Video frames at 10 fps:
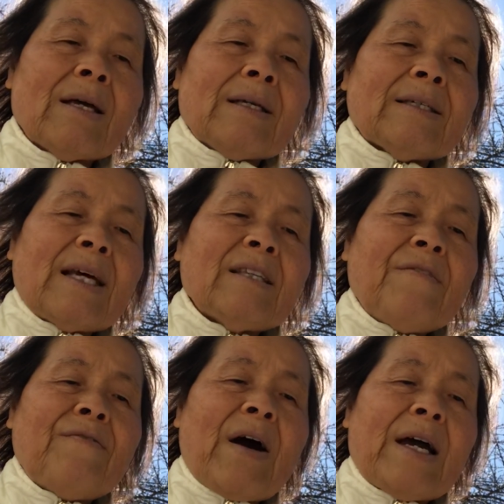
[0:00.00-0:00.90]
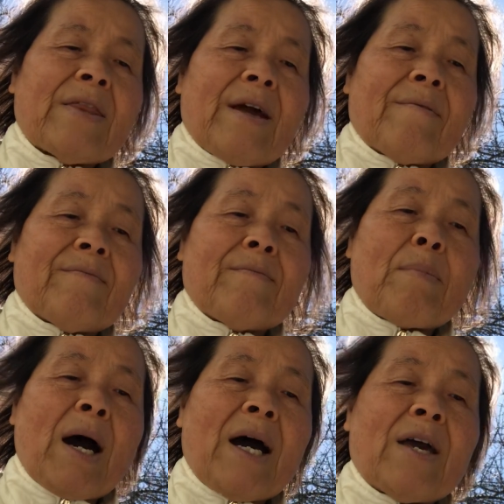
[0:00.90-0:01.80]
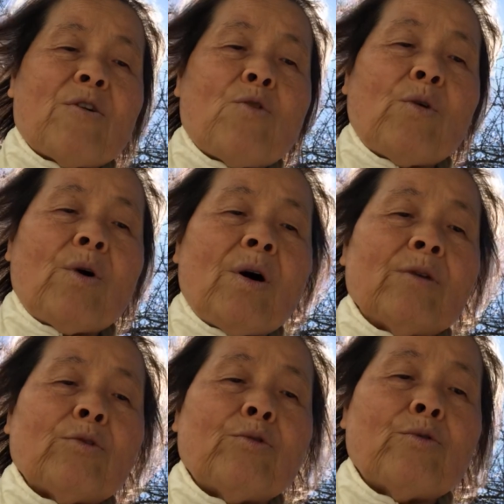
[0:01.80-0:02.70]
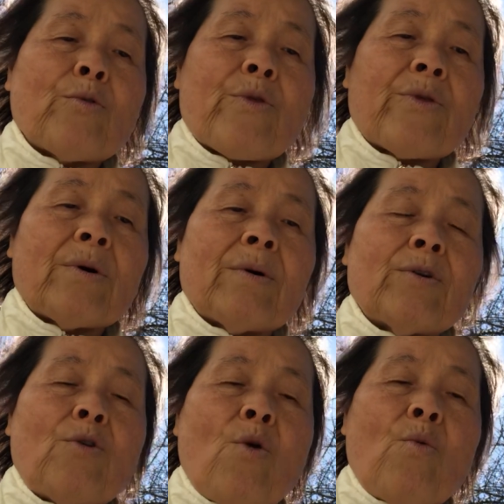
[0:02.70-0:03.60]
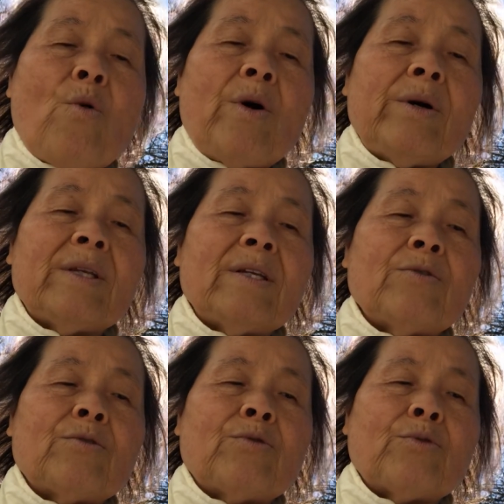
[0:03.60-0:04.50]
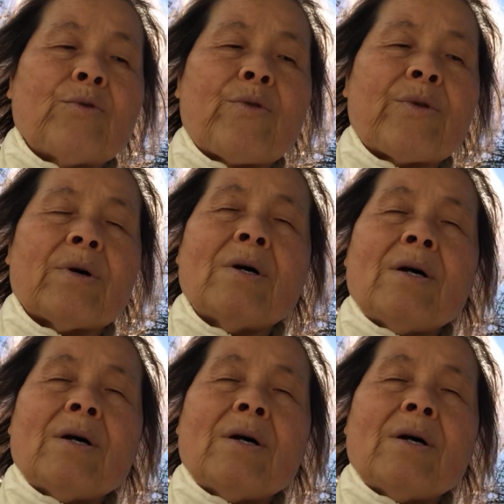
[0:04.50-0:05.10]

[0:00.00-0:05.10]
Sanctify them by your truth. Your word is truth.